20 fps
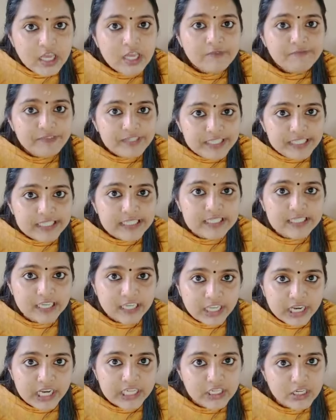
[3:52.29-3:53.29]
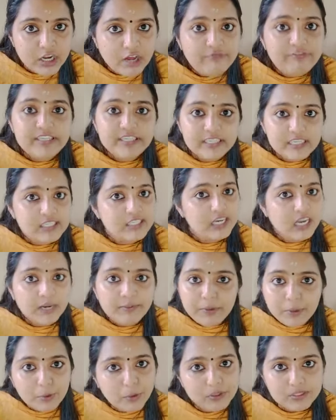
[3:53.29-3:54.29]
which is a secretion of intestinal
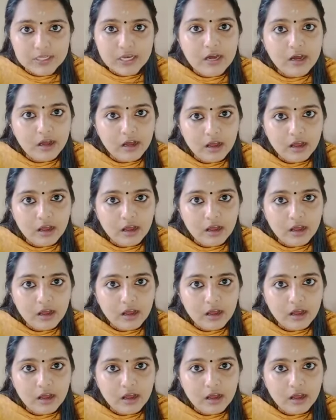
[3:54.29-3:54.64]
mucosa.